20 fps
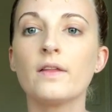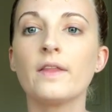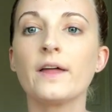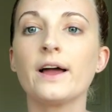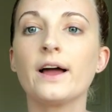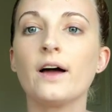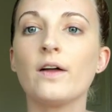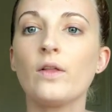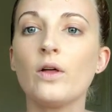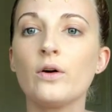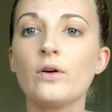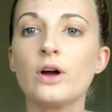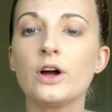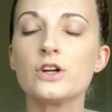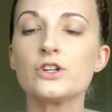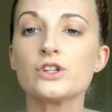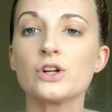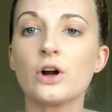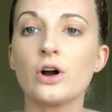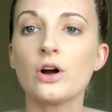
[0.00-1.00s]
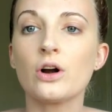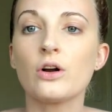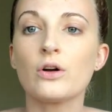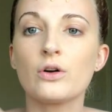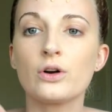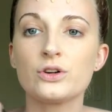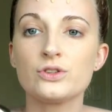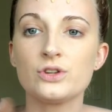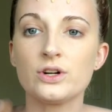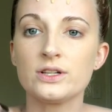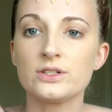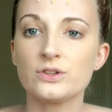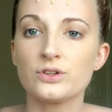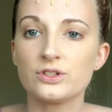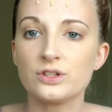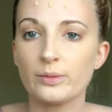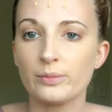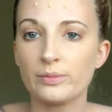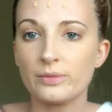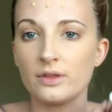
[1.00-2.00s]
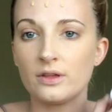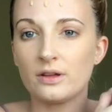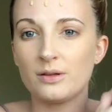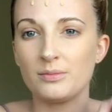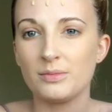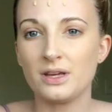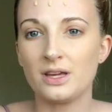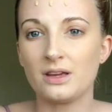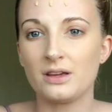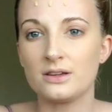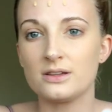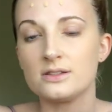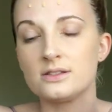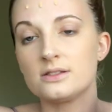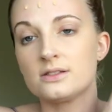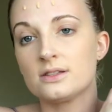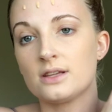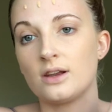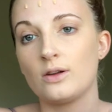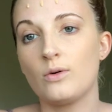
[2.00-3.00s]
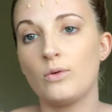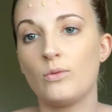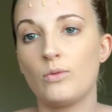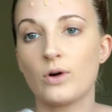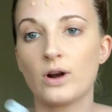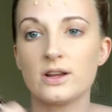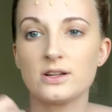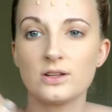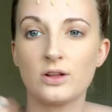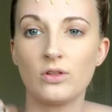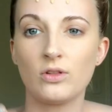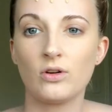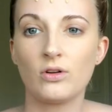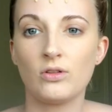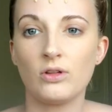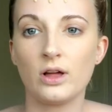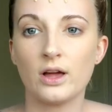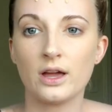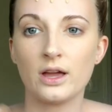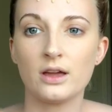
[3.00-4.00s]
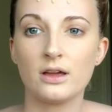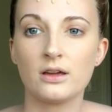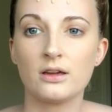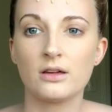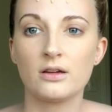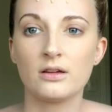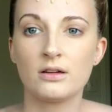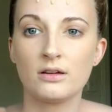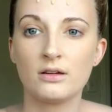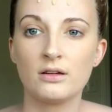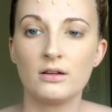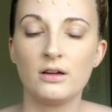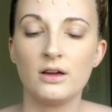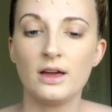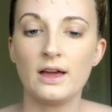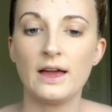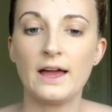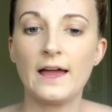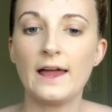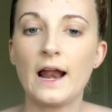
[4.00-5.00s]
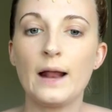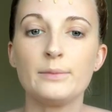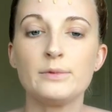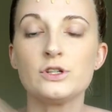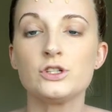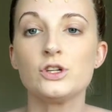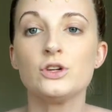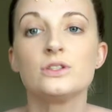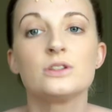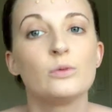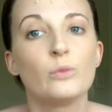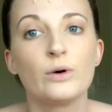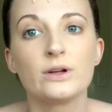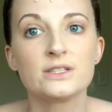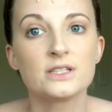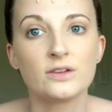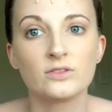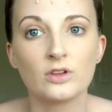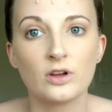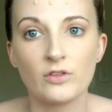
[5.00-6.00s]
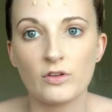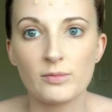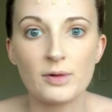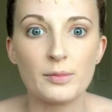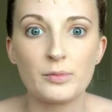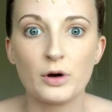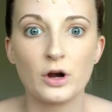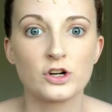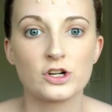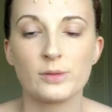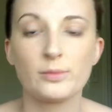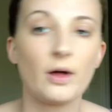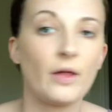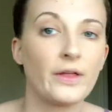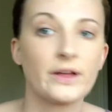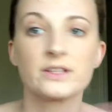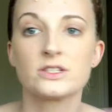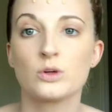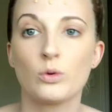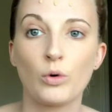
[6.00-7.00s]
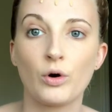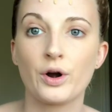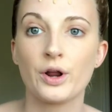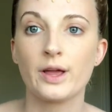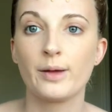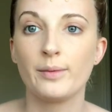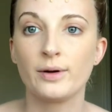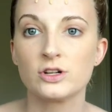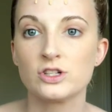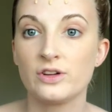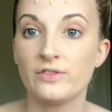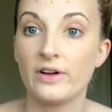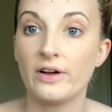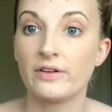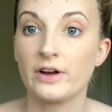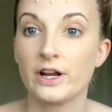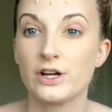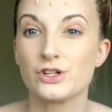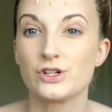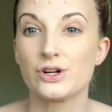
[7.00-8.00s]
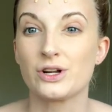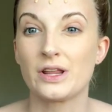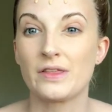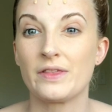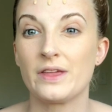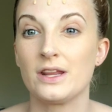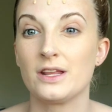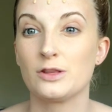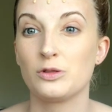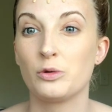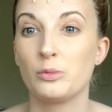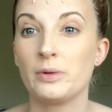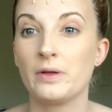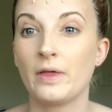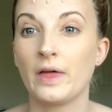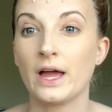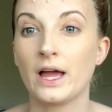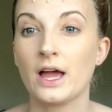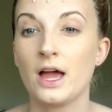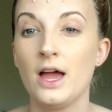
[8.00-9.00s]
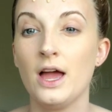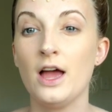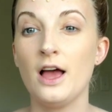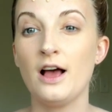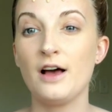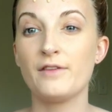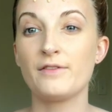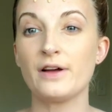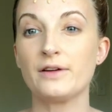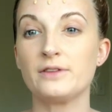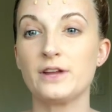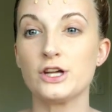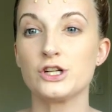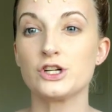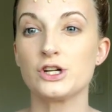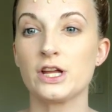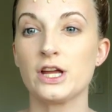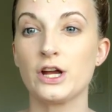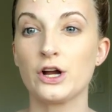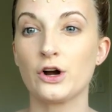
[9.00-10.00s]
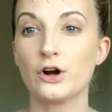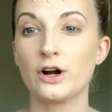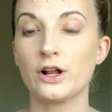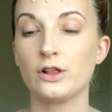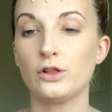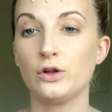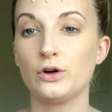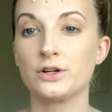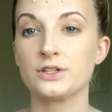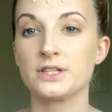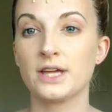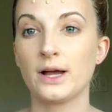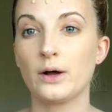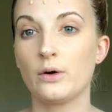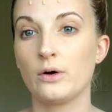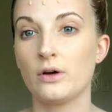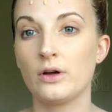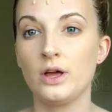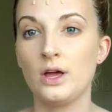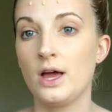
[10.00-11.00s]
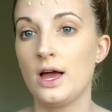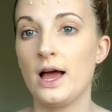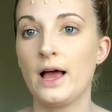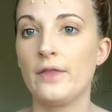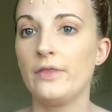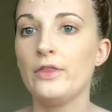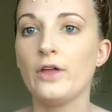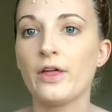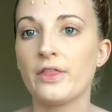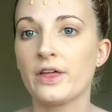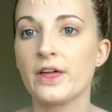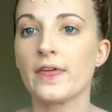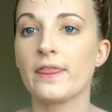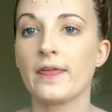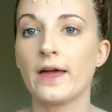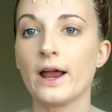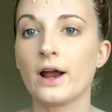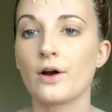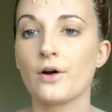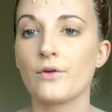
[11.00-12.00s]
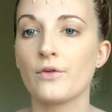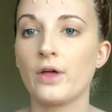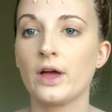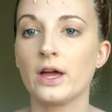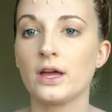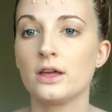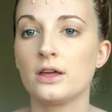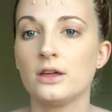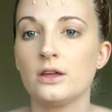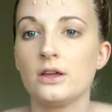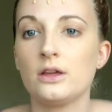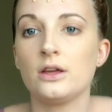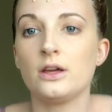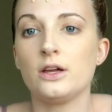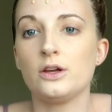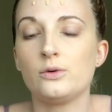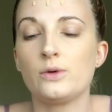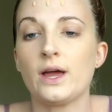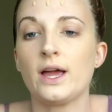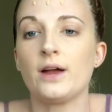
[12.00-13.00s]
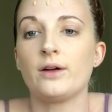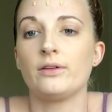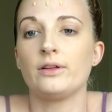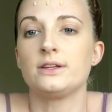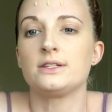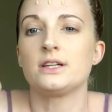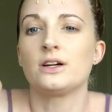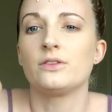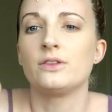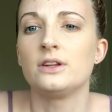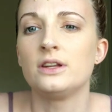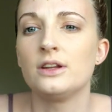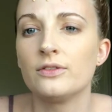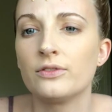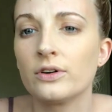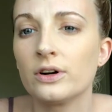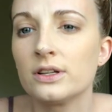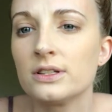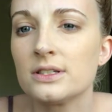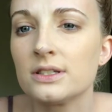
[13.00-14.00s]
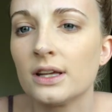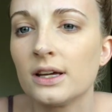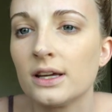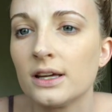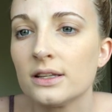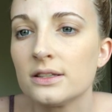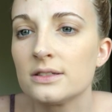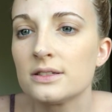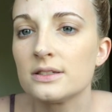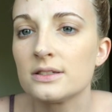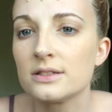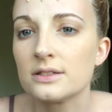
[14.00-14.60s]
like a low cut shirt or a dress or something, because I don't want it to look like, and I'm just using what's left over my brush. I'm not like squirting a bunch of foundation and then it'd be like foundation here and it looks like nothing there. Like you can't really tell the difference. Like it